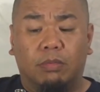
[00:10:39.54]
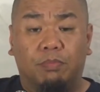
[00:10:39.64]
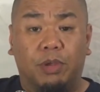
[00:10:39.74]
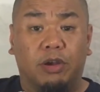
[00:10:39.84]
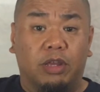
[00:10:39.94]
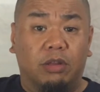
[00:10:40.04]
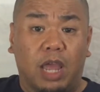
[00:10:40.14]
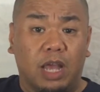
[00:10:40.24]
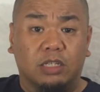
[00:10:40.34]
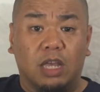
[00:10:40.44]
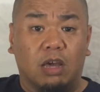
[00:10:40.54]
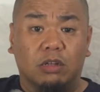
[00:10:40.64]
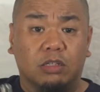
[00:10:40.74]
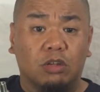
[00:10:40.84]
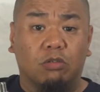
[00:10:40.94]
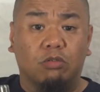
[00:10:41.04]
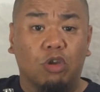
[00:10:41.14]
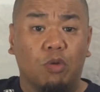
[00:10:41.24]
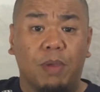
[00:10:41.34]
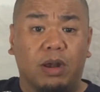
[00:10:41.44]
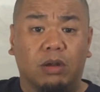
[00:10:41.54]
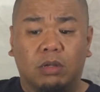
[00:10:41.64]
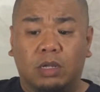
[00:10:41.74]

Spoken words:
Period, hands down. There's no better.